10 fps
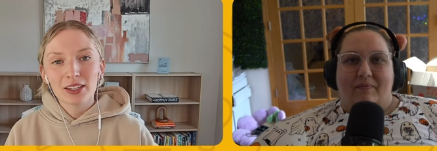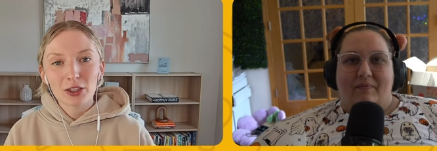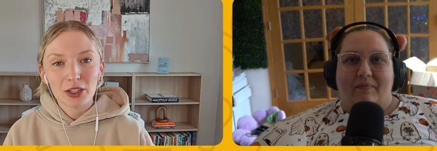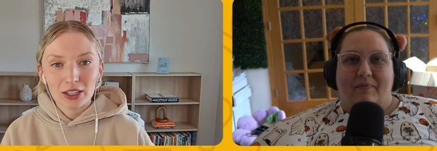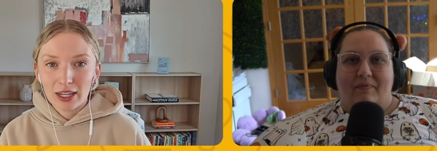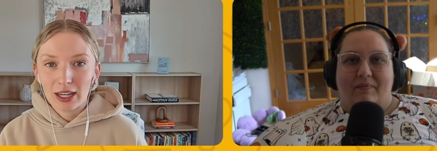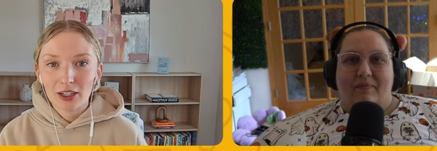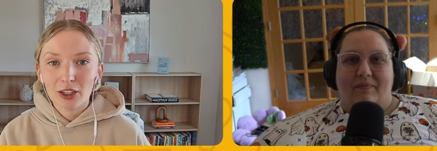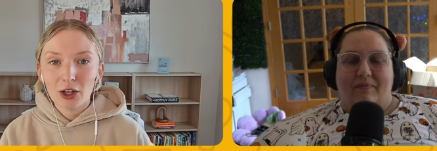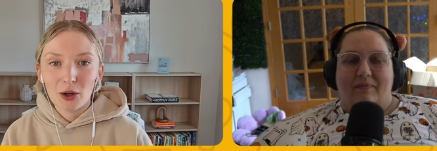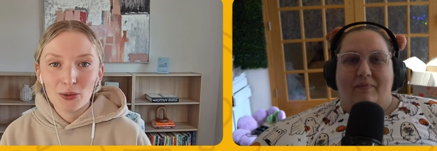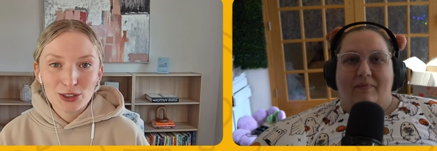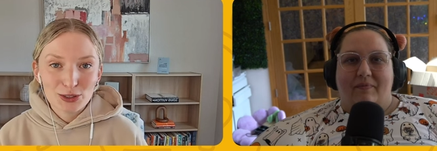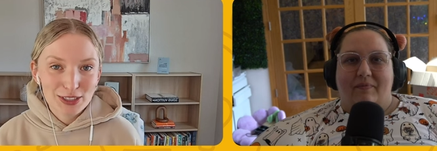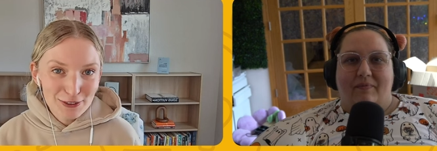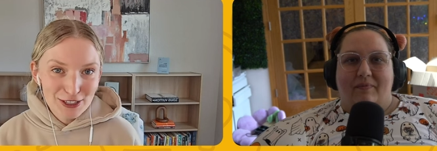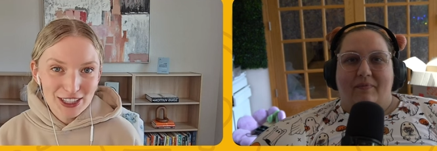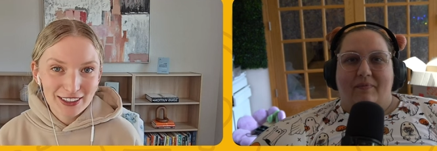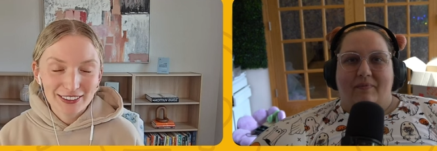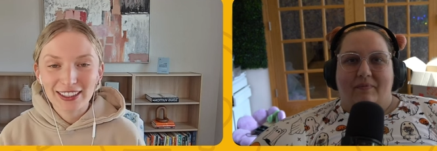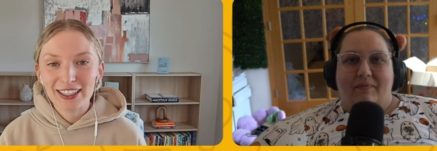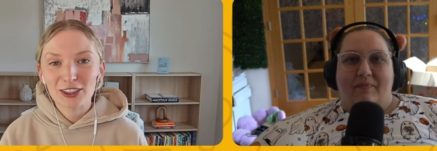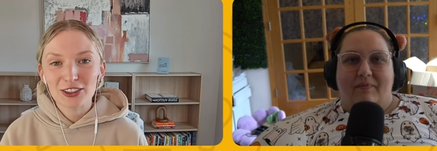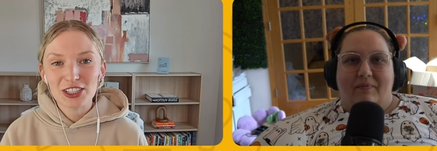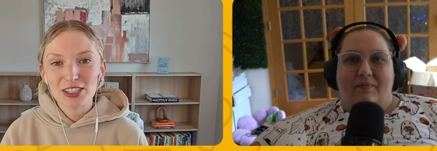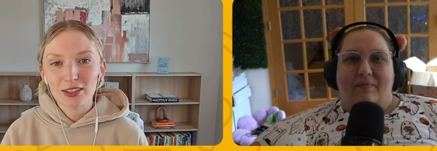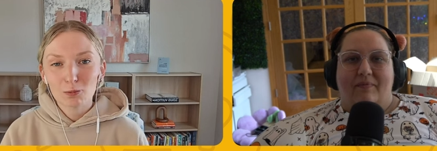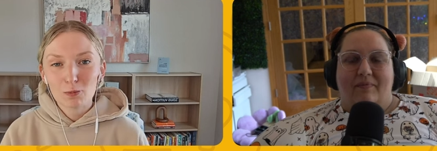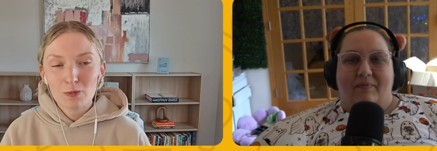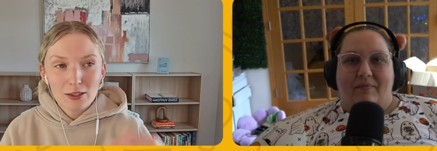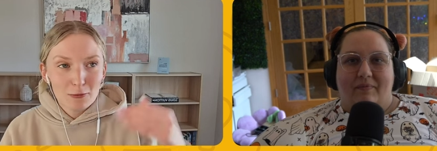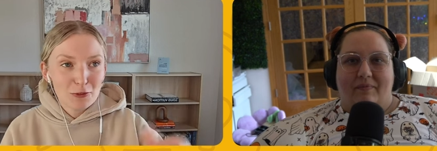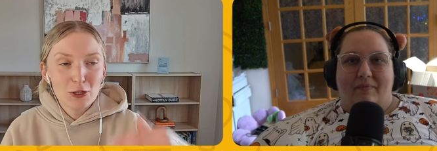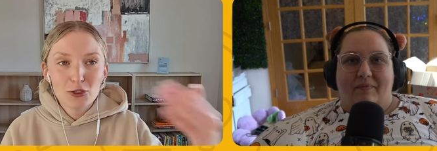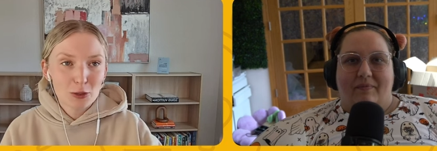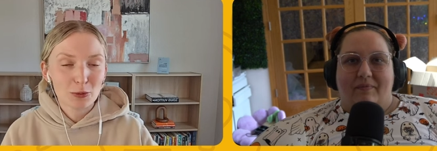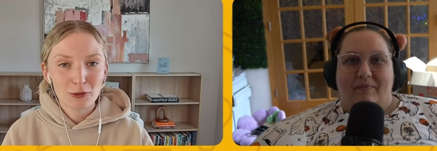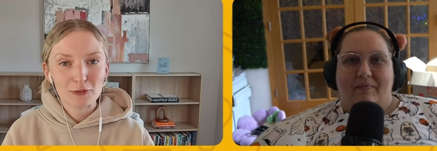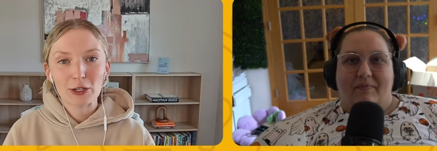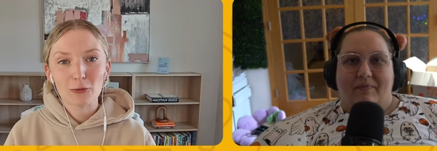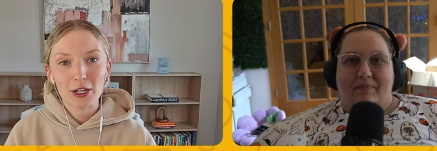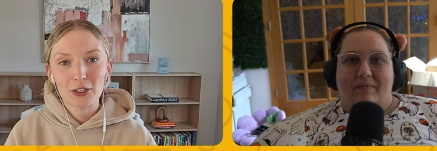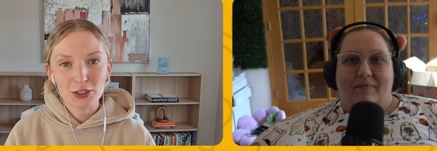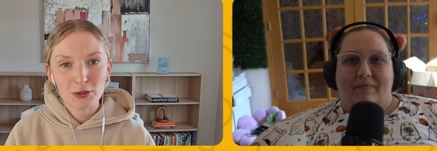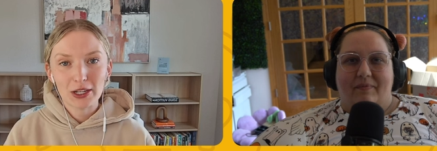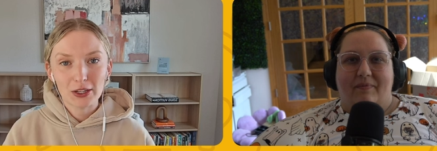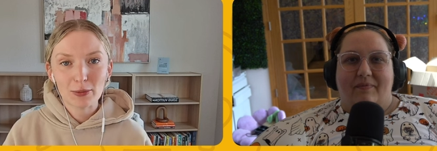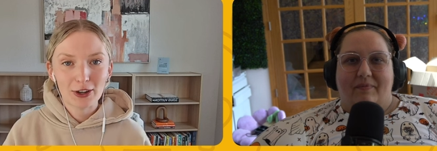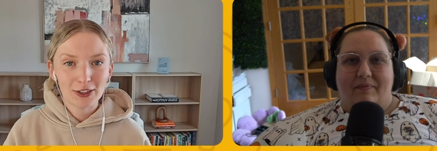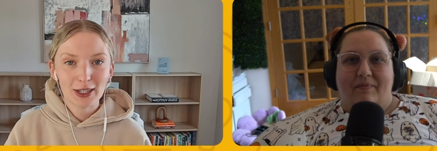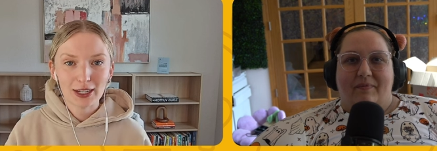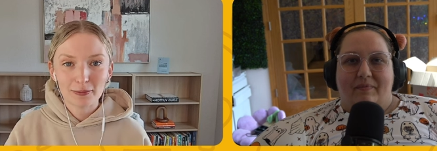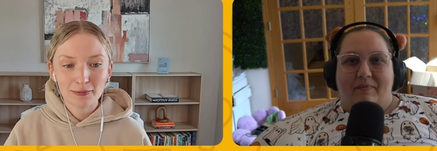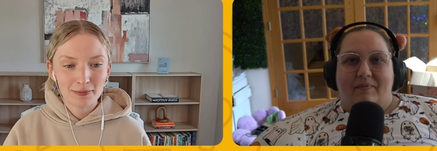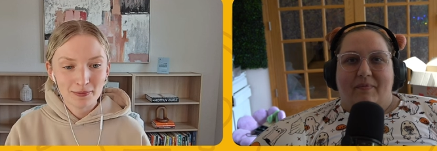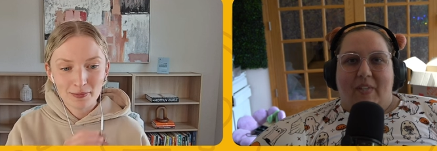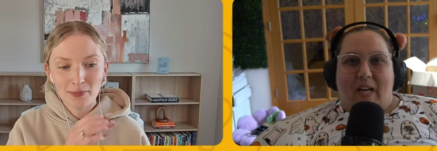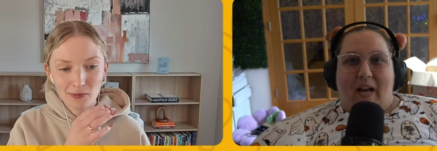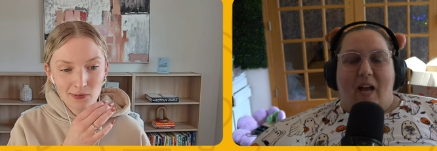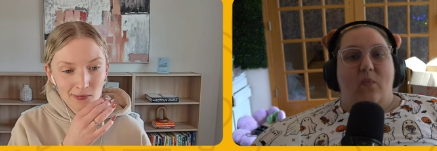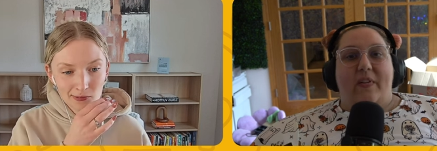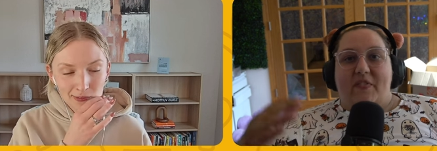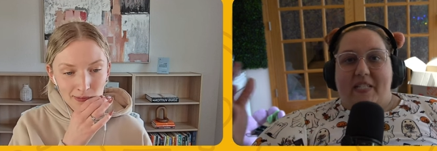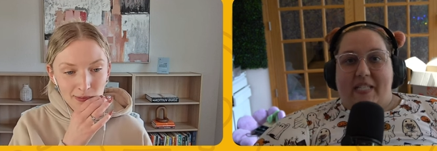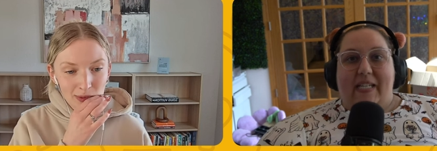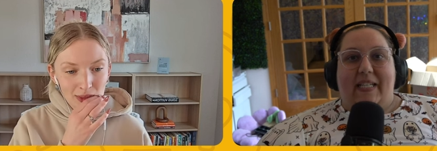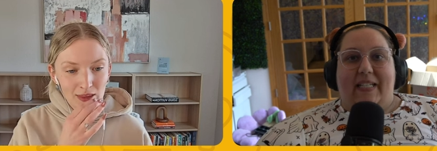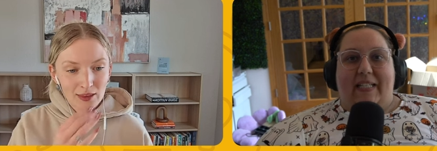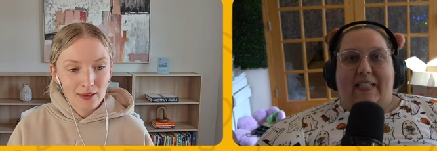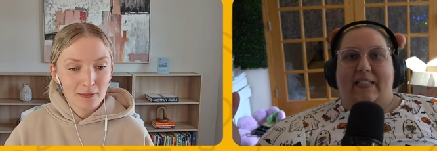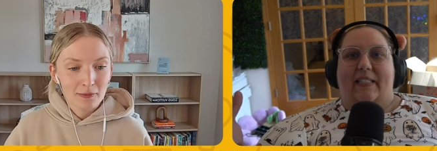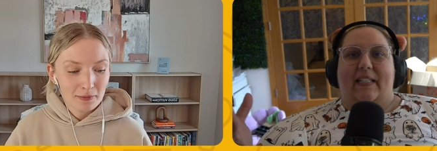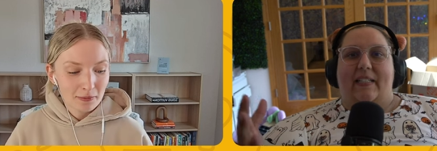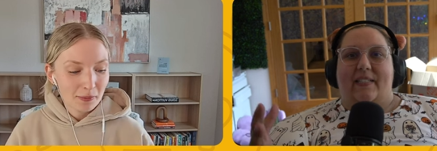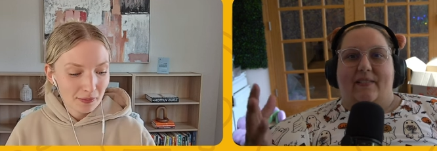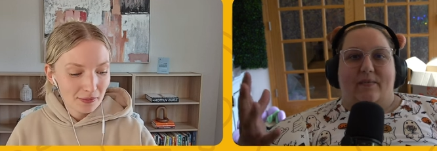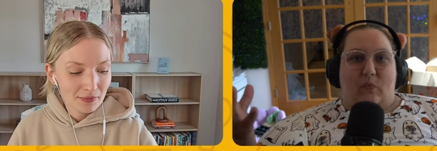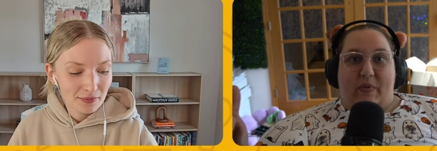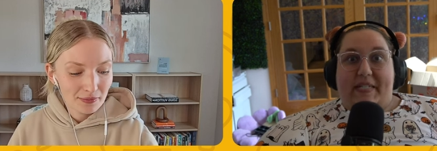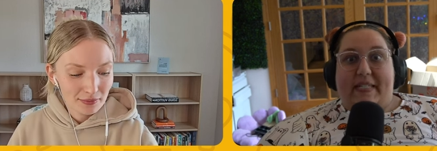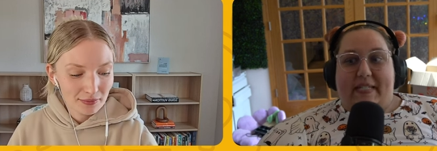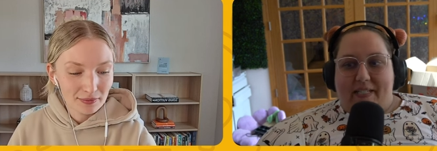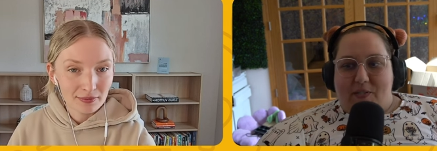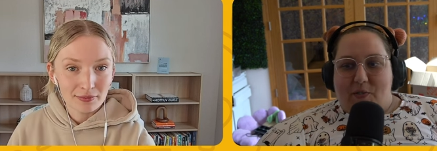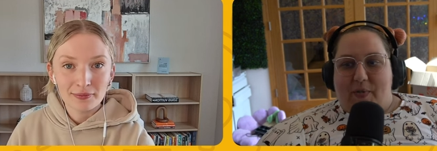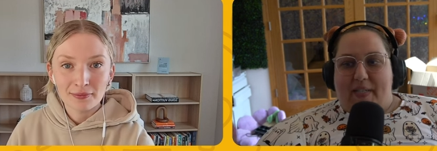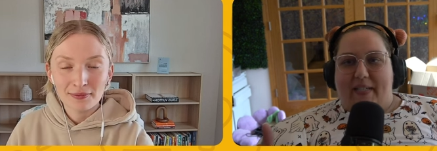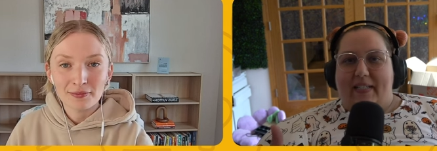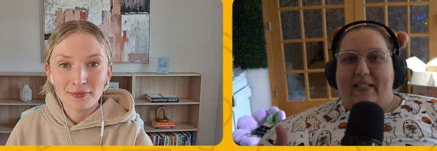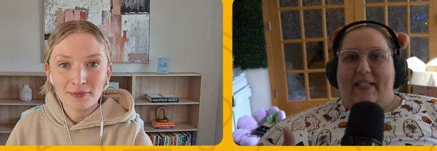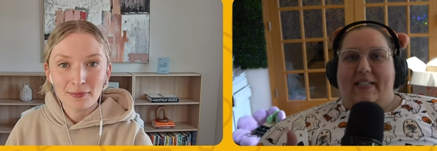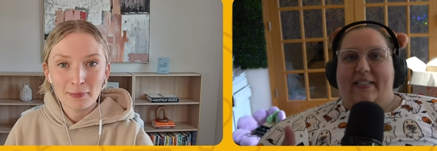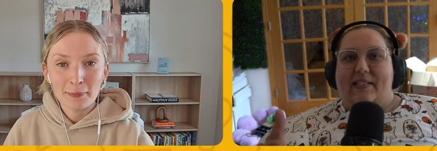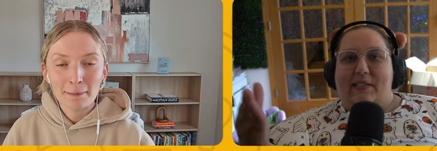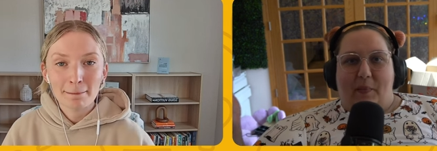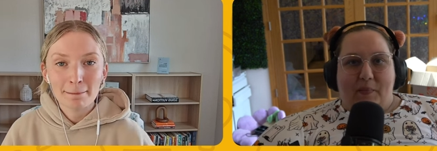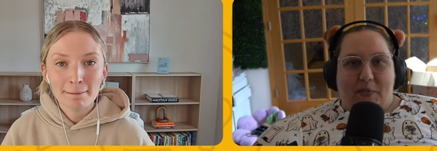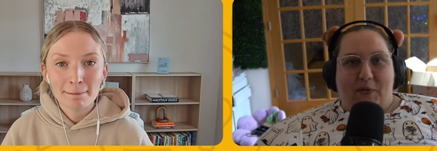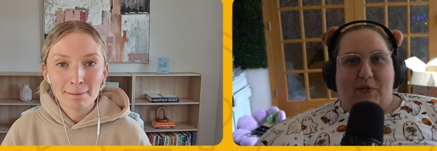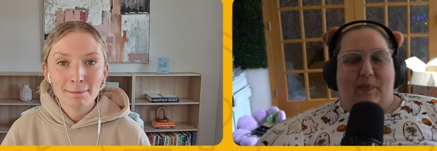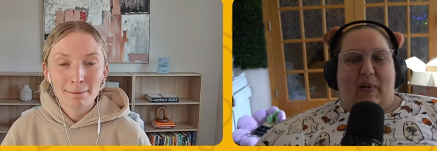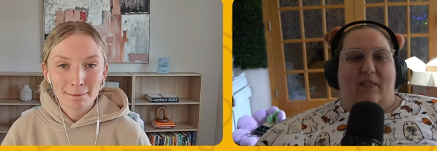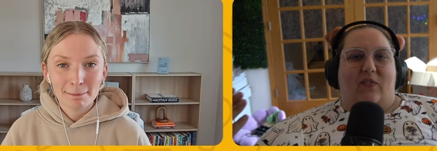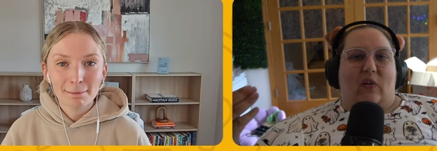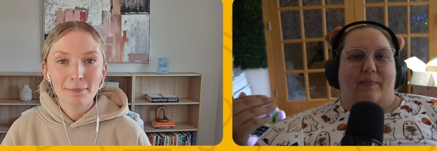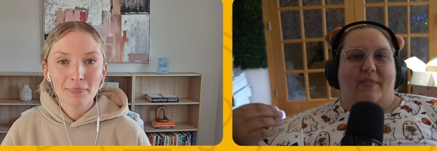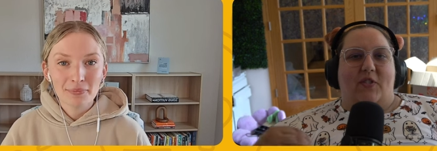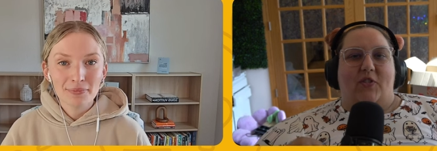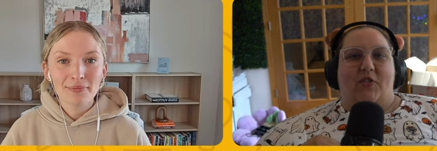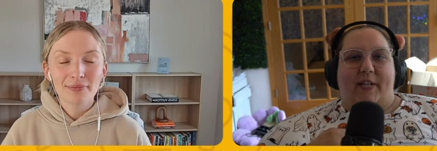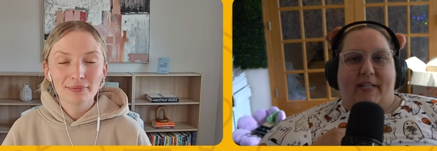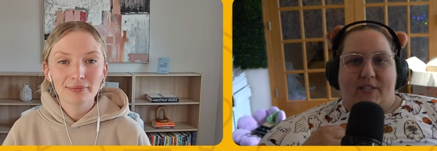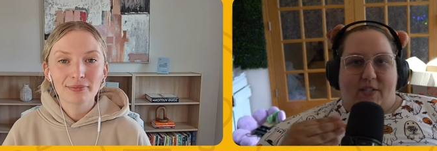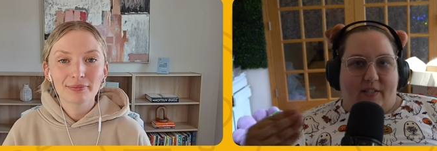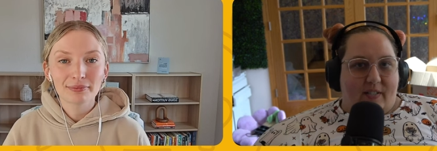Speaker 1: you can then go to a different channel and you're just future proofing what you're doing in your marketing.
Speaker 2: Yeah. And we've seen in recent history, some social platforms just change their